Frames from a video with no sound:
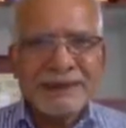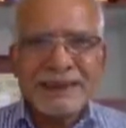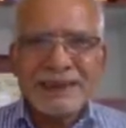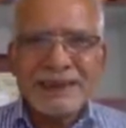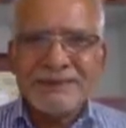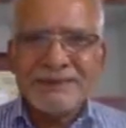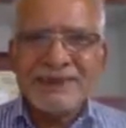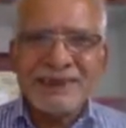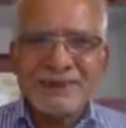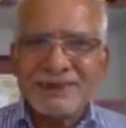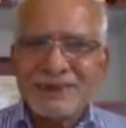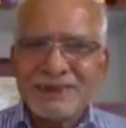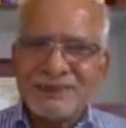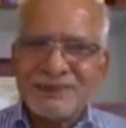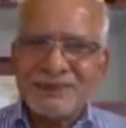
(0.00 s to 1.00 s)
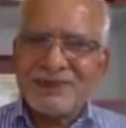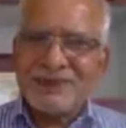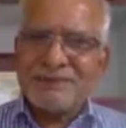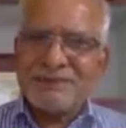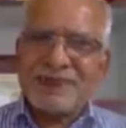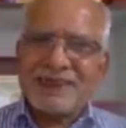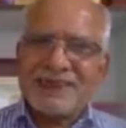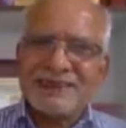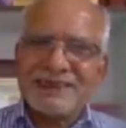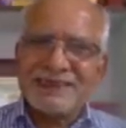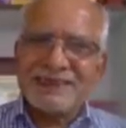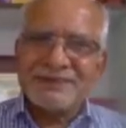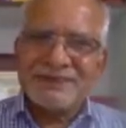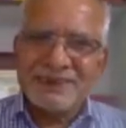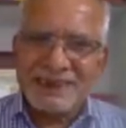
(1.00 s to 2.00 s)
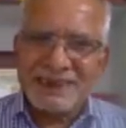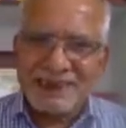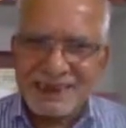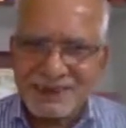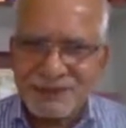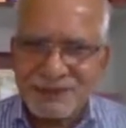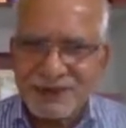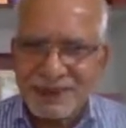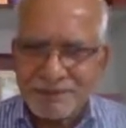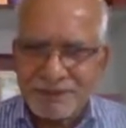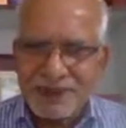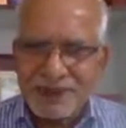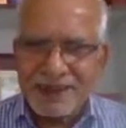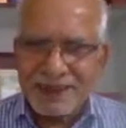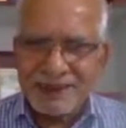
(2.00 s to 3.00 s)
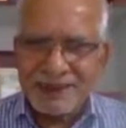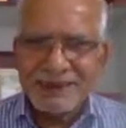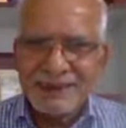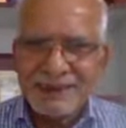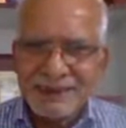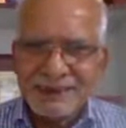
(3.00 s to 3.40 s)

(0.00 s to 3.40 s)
giving Rutherford a prize in physics would imply